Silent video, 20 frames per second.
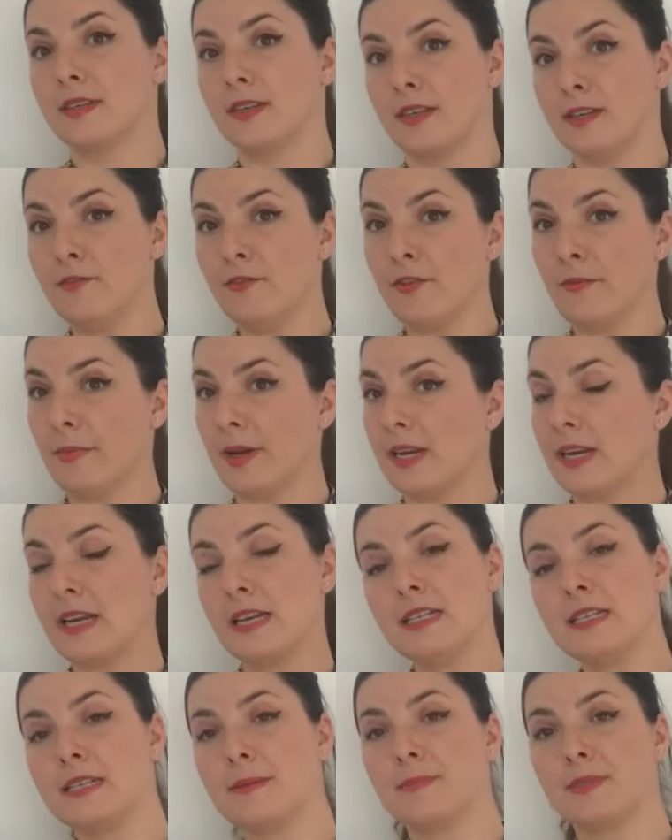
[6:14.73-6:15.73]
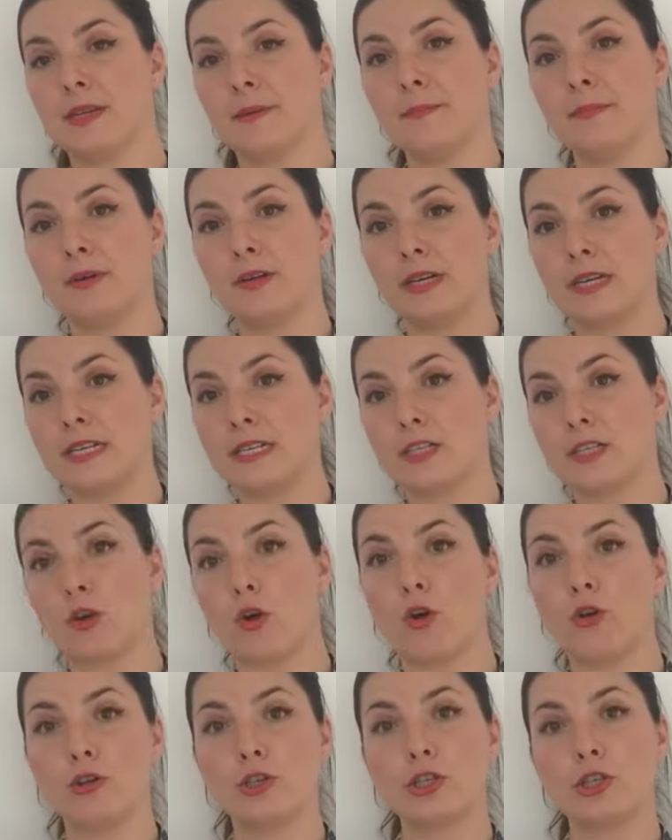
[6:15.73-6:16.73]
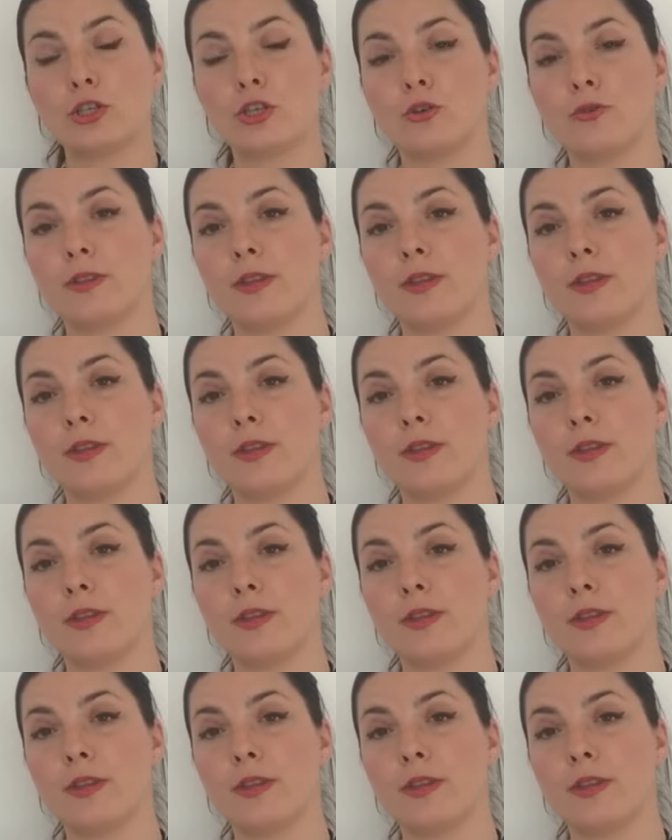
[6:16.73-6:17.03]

In Romania, September is also